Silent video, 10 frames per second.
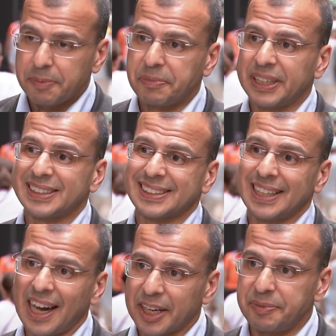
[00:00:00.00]
but it's
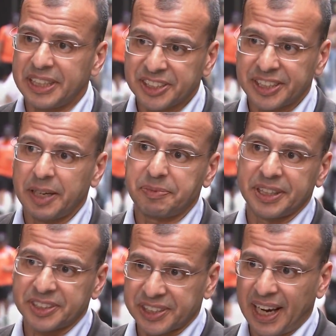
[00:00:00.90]
got to be shaped
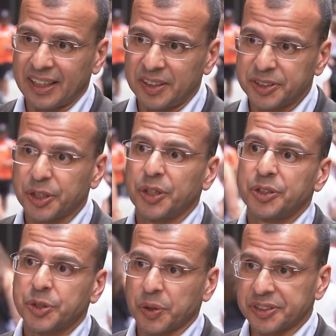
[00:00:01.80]
and channeled
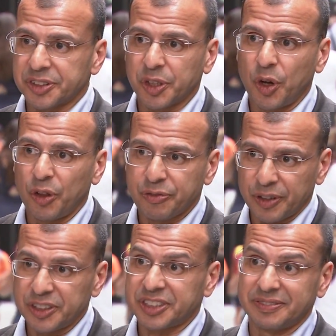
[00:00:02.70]
towards the goal
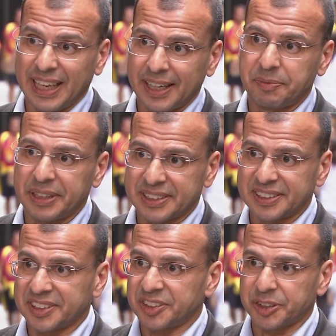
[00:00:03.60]
first of getting
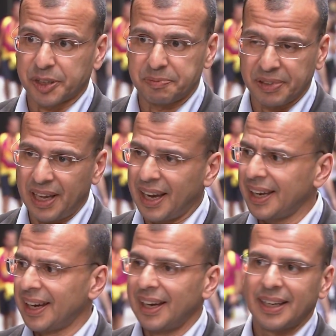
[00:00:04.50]
businesses to comply,